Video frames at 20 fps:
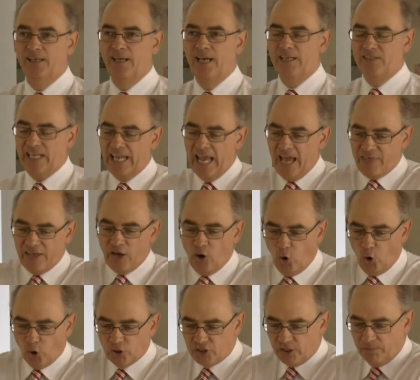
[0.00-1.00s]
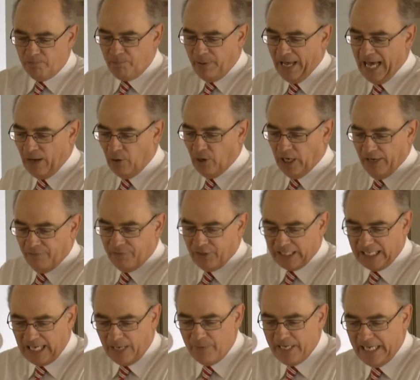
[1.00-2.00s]
See, the awesome power of the
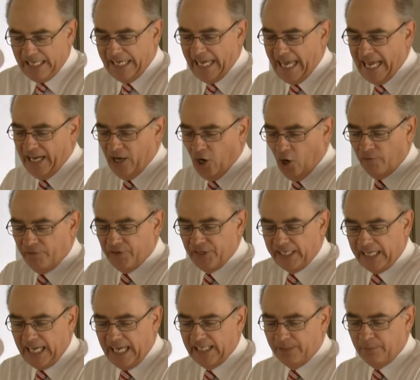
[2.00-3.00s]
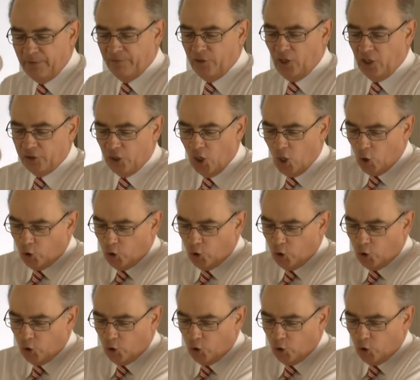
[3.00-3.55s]
coming King over the kingdom of God,